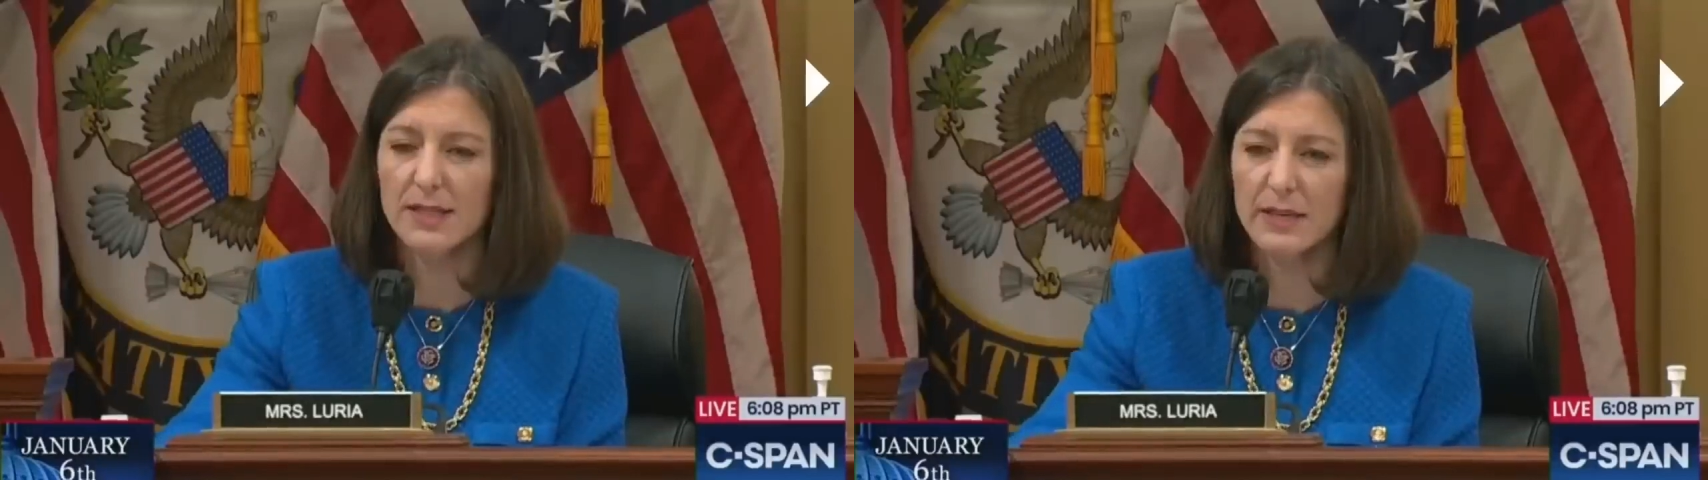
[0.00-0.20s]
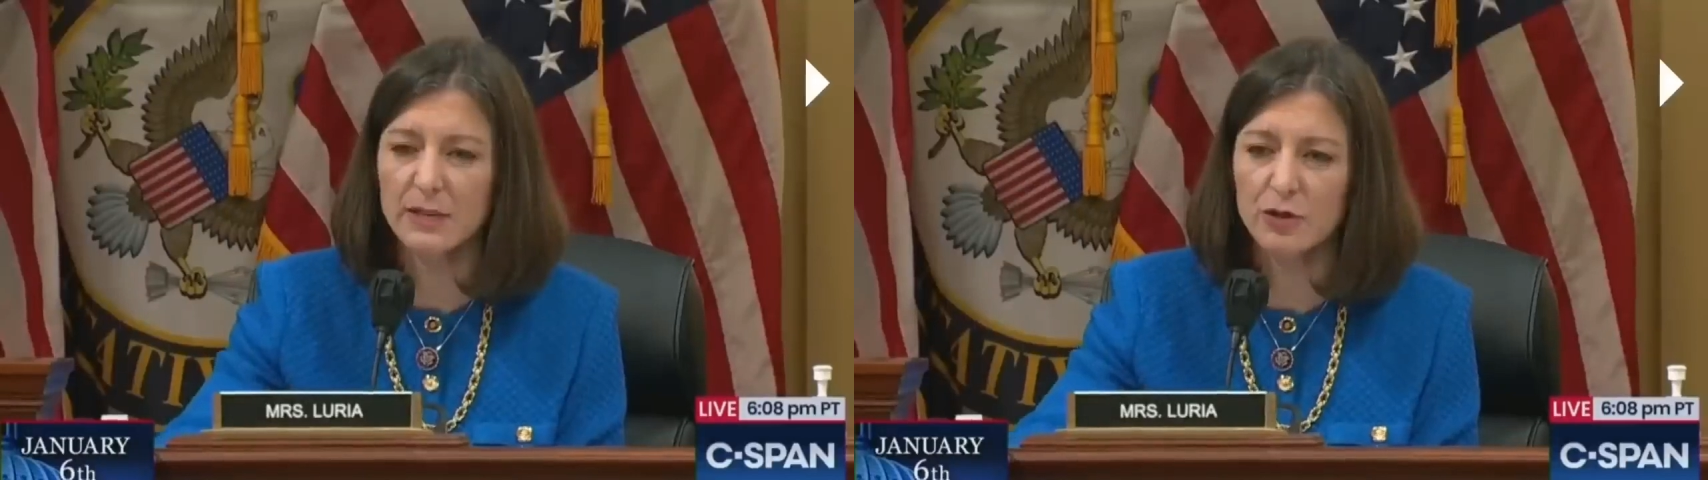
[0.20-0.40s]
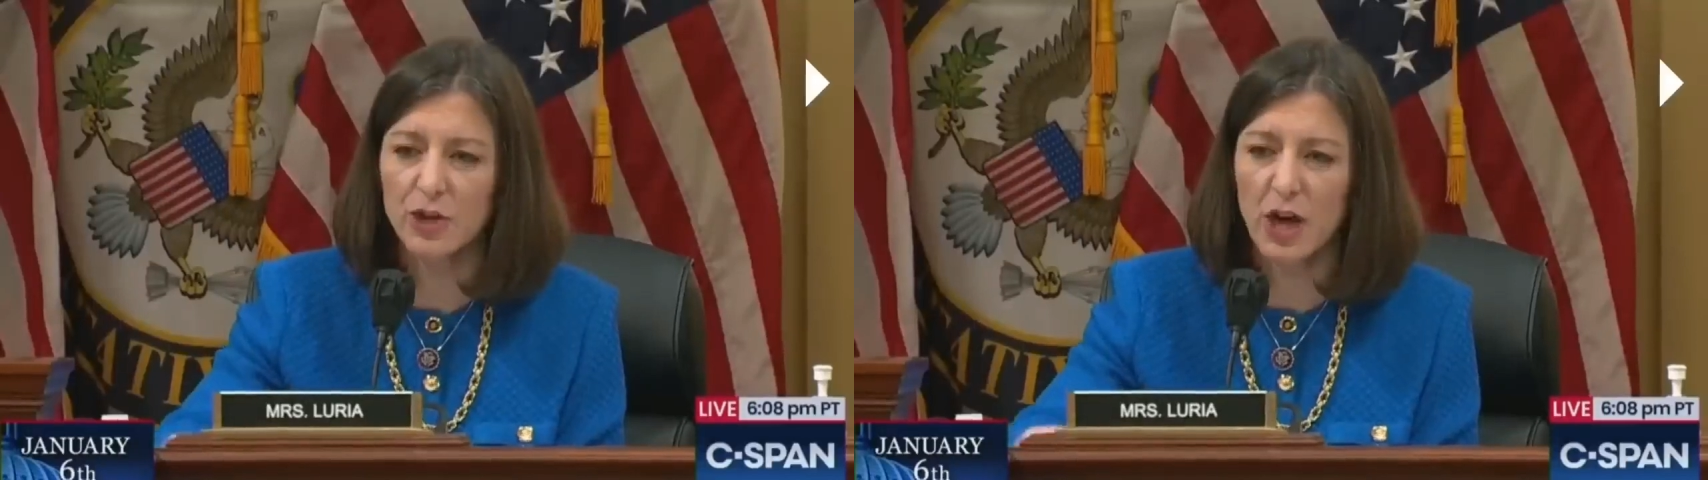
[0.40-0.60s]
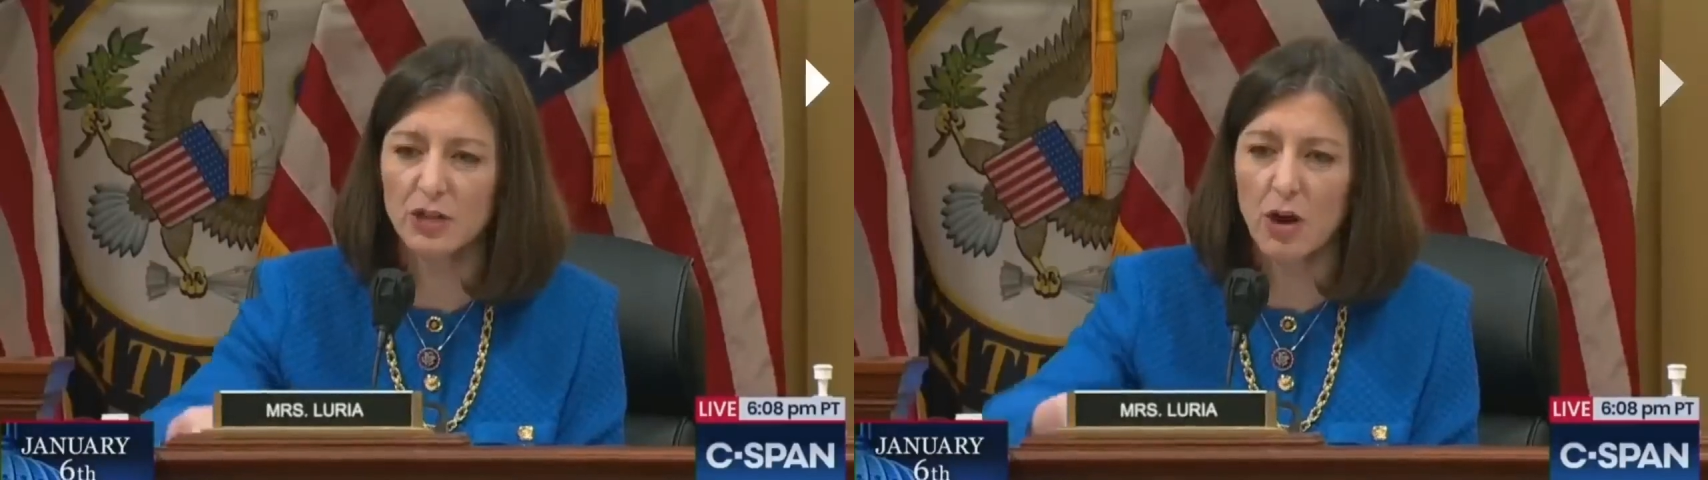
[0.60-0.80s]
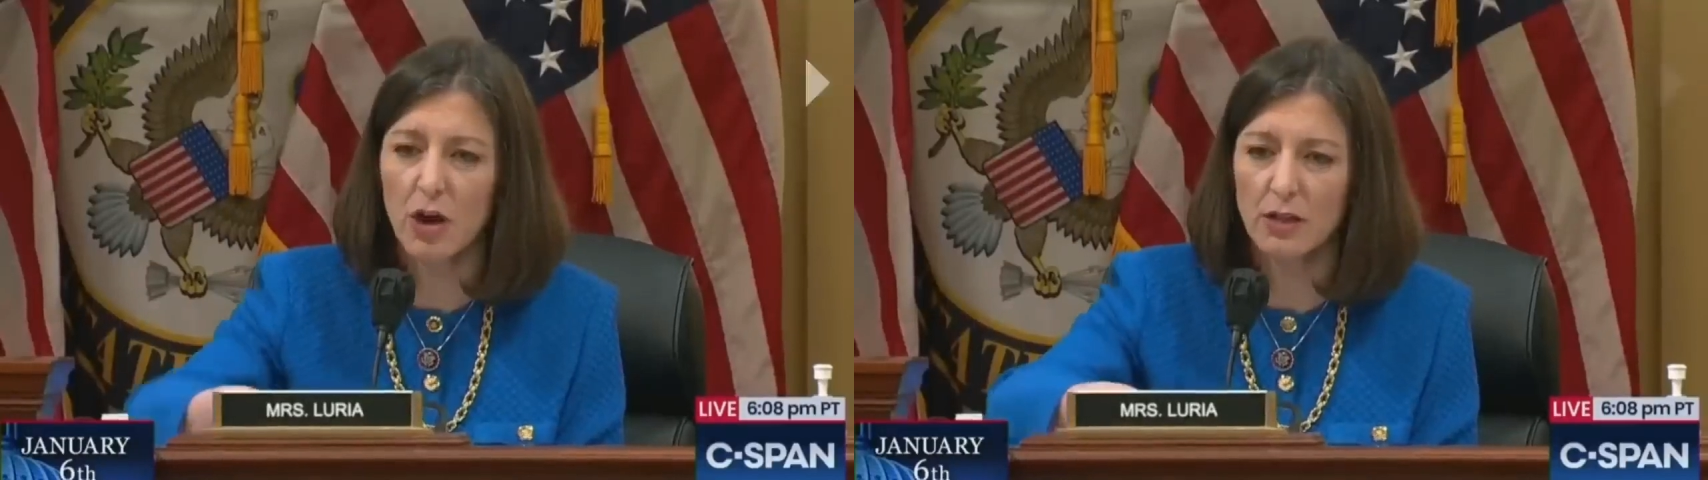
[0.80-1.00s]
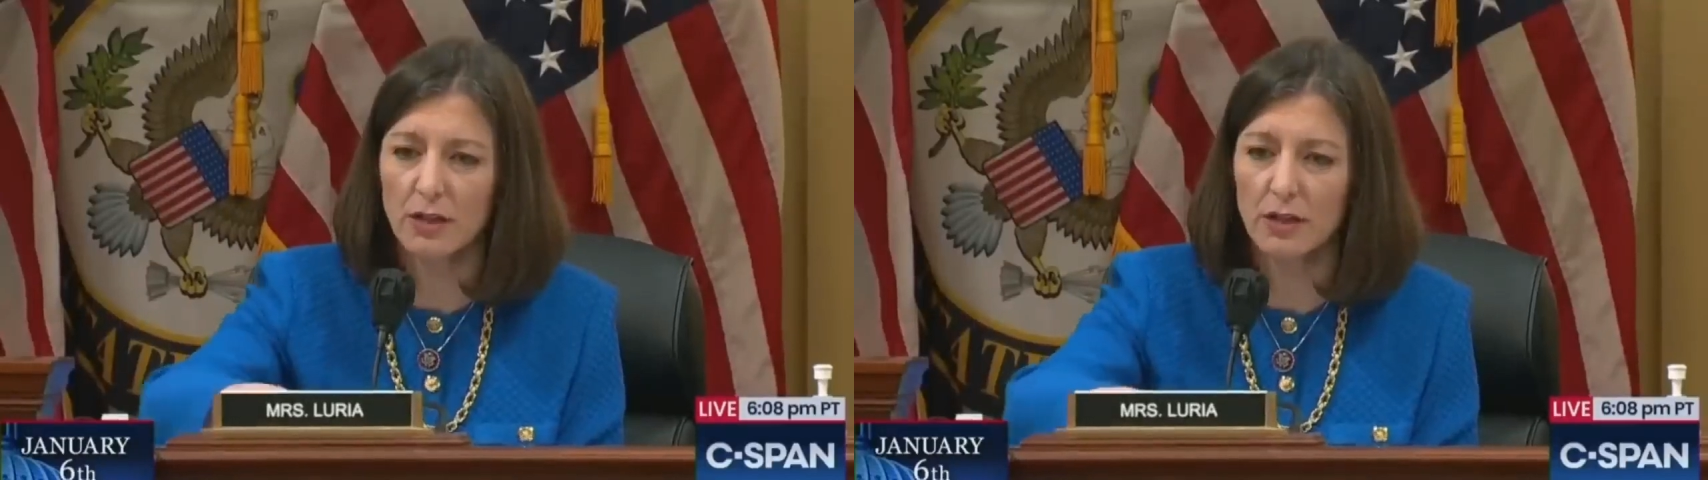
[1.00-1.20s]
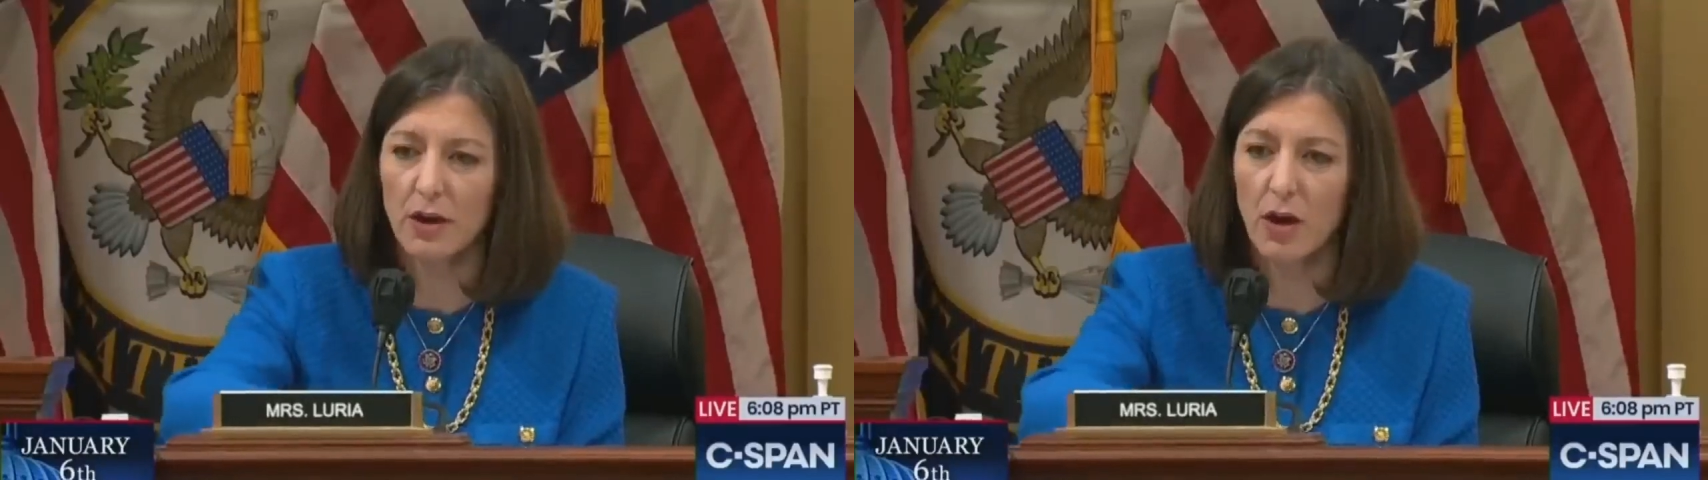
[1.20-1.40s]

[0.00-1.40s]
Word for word: Senator Josh Hawley